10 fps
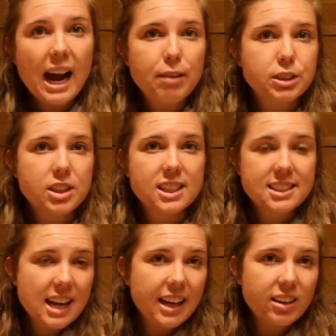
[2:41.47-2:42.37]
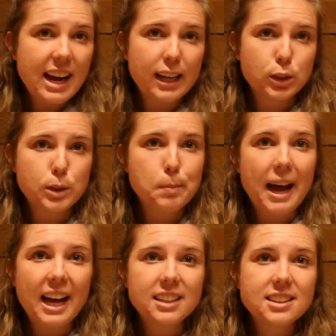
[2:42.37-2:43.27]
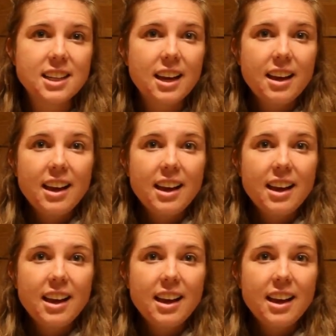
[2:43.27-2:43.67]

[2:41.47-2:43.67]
after the Snyder Act was passed,